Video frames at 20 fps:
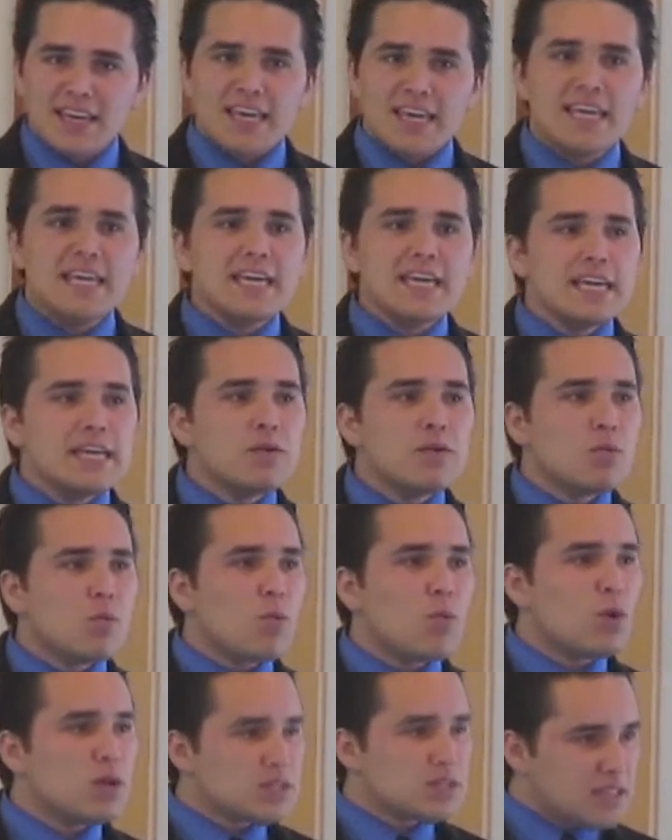he
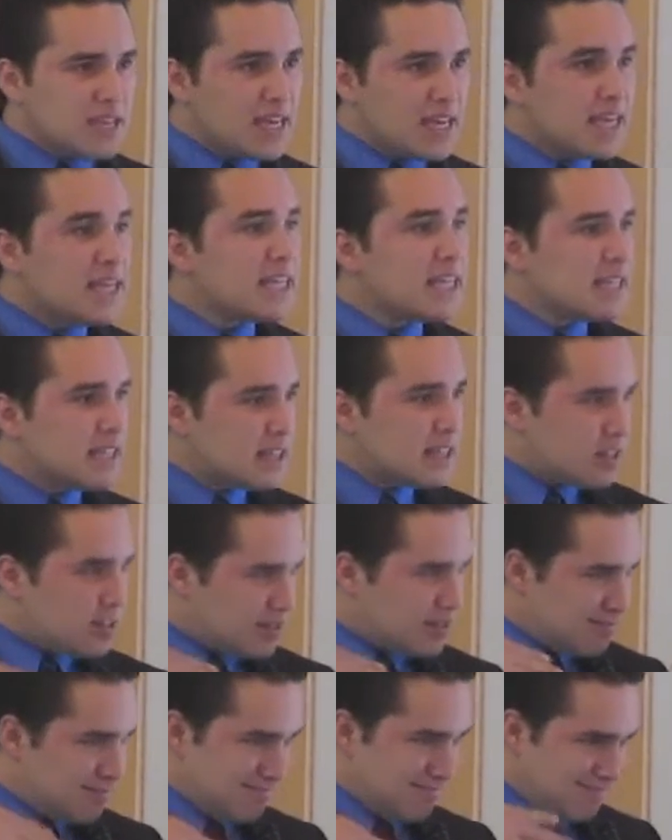was in
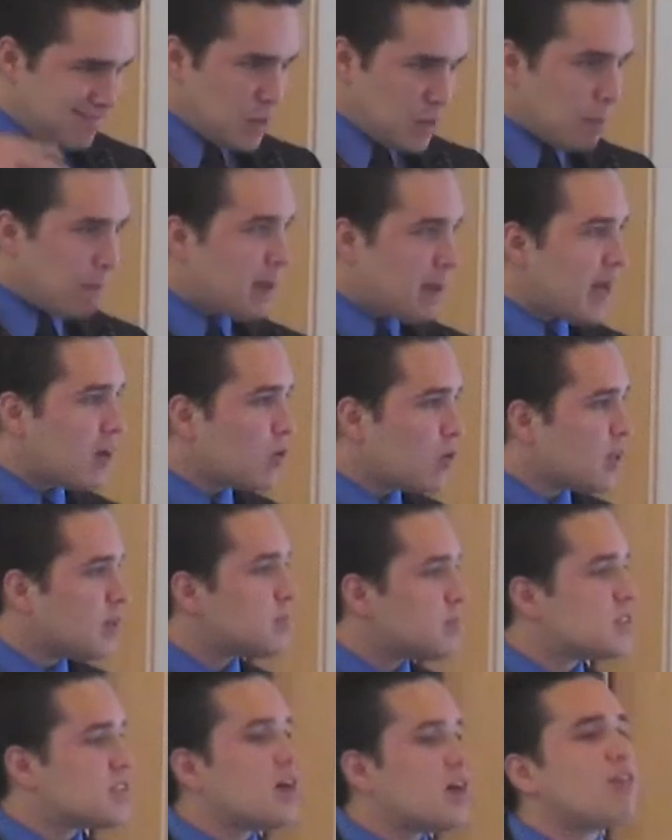the battle
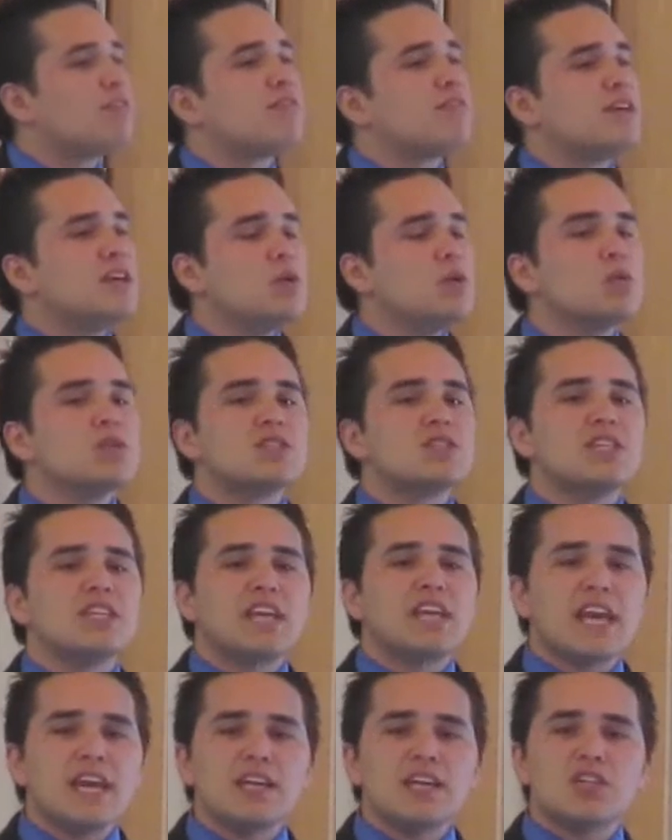himself. He was
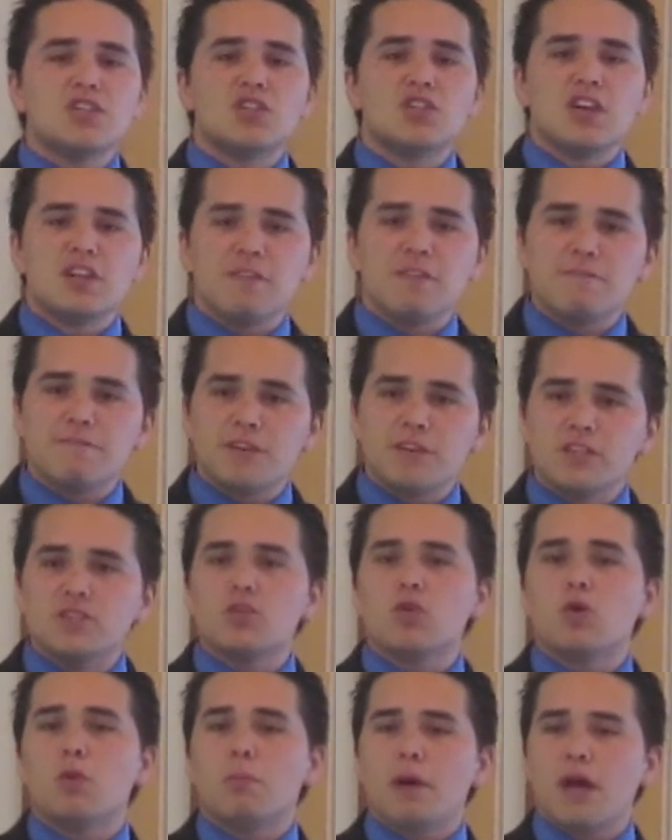engaged in a
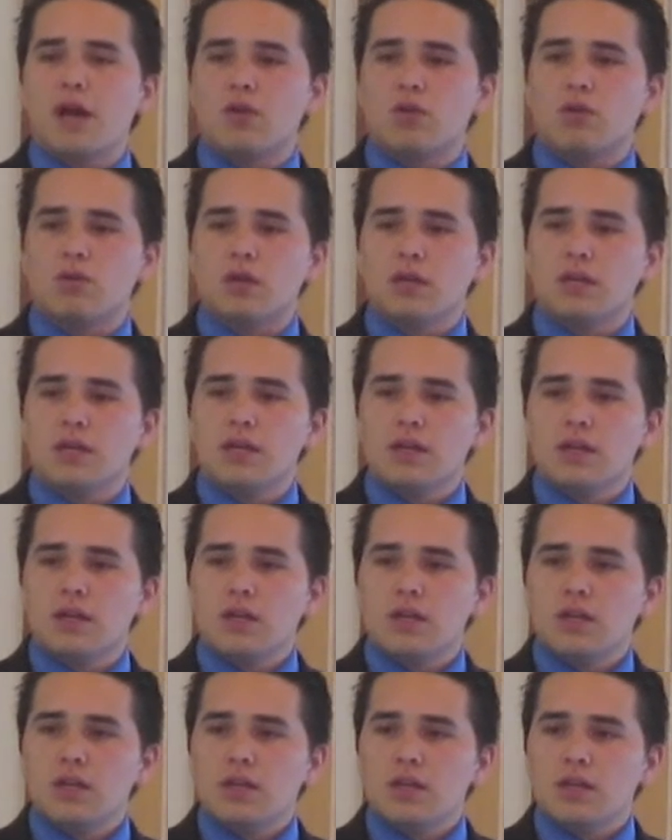physical battle.
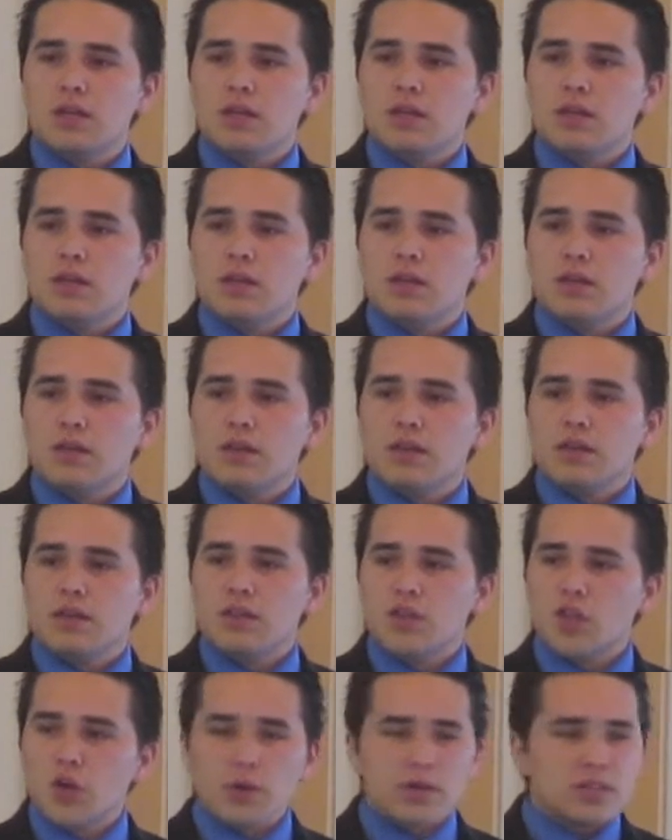
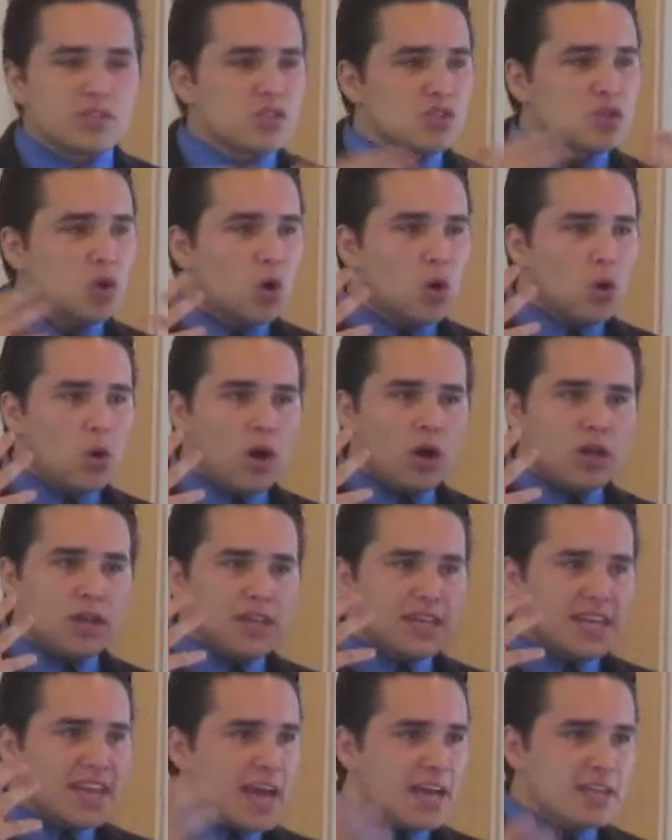There is
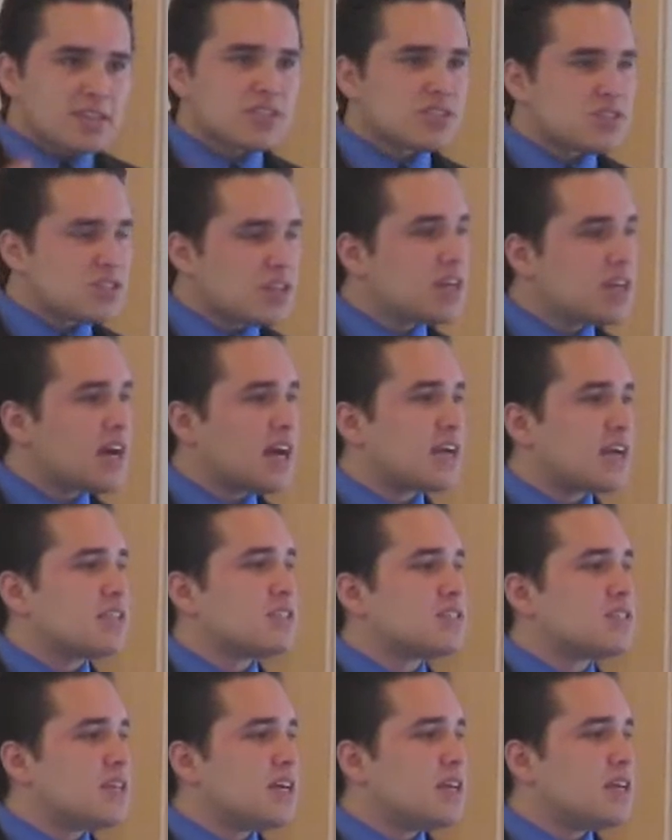no nice thing I can
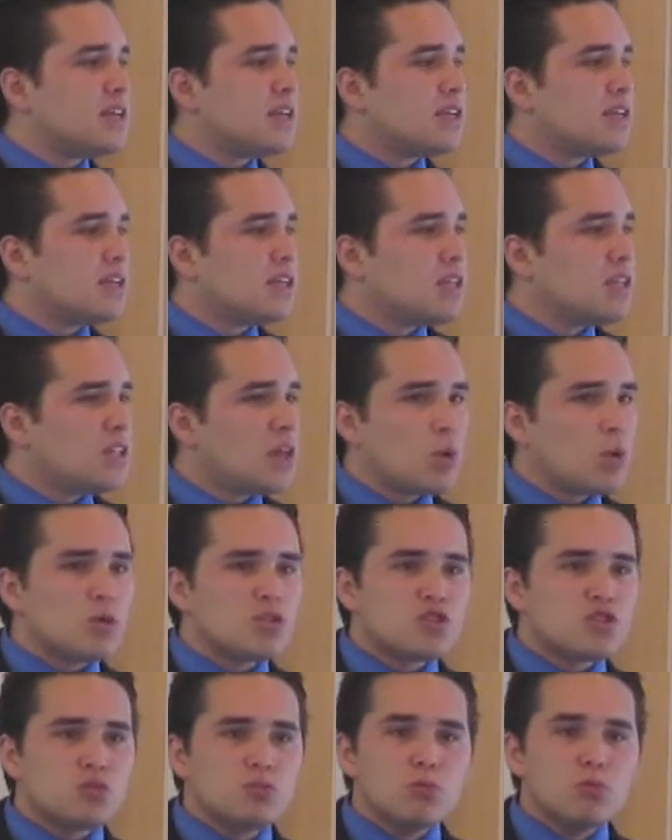say that will
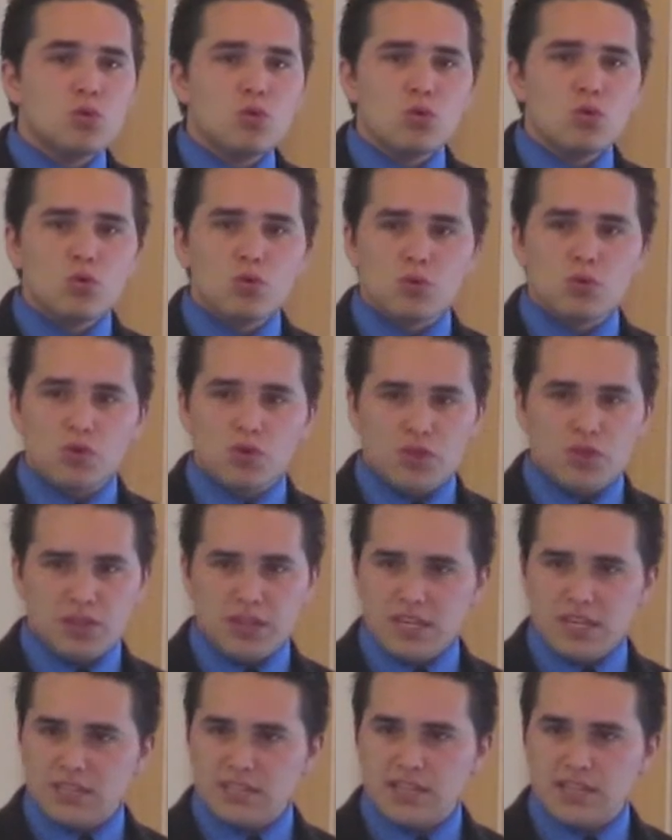smooth
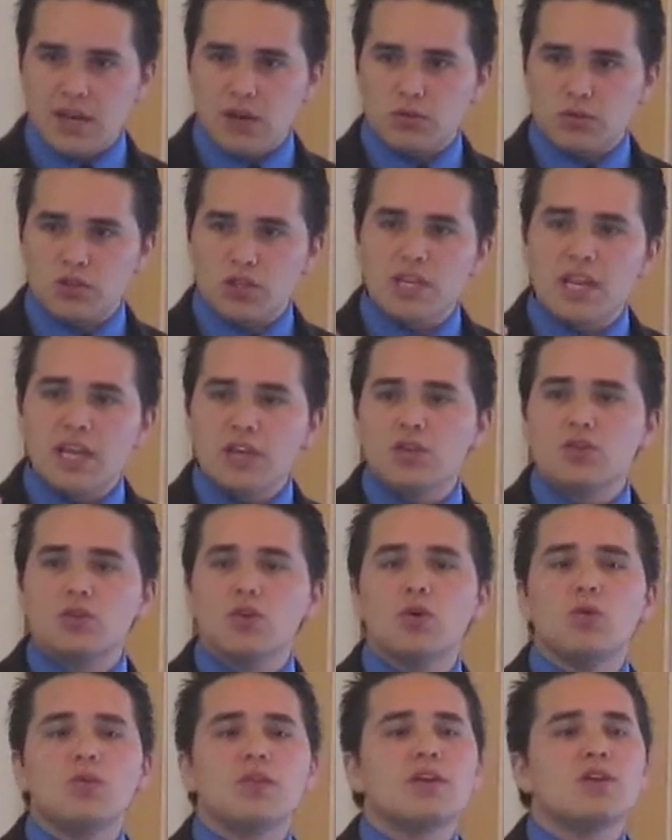things out to let you
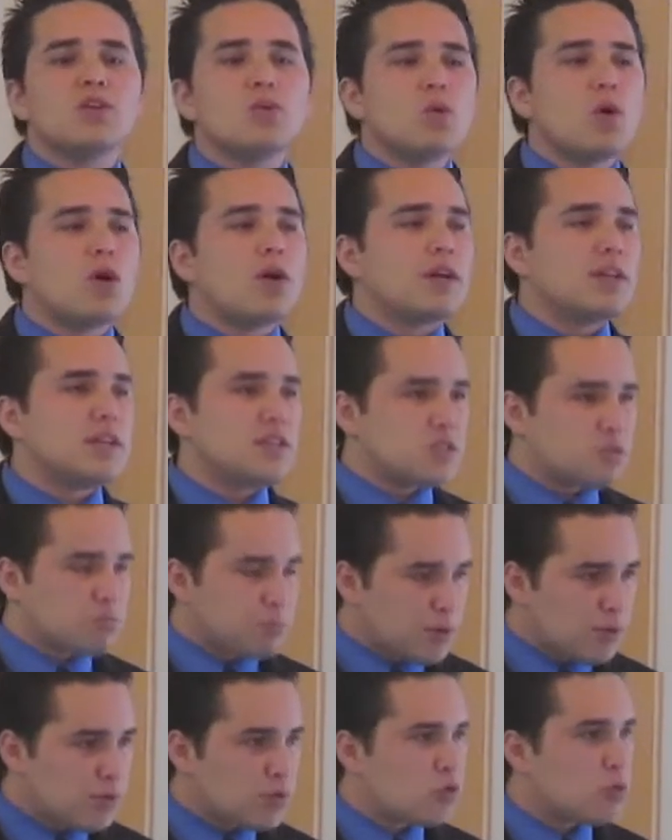know that you are in a
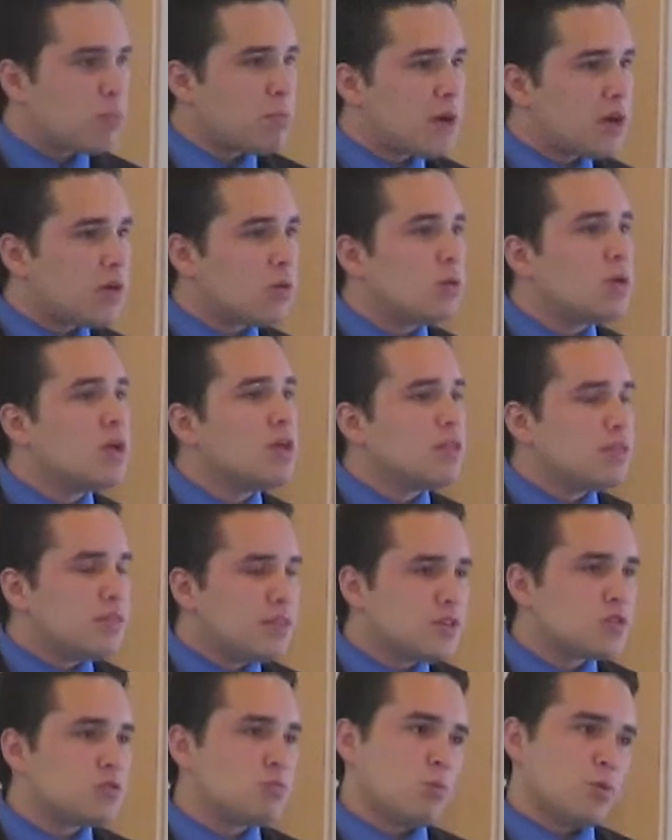spiritual battle
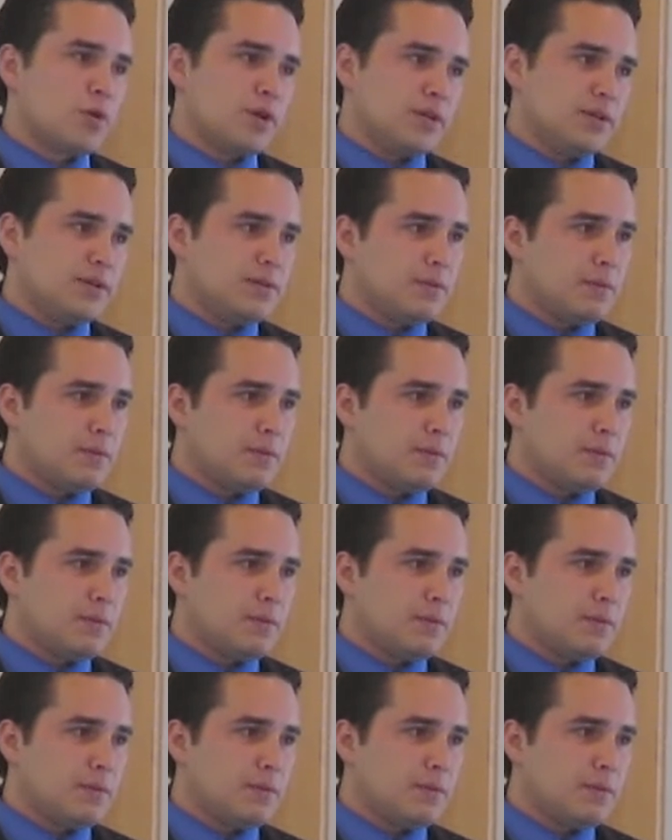this morning.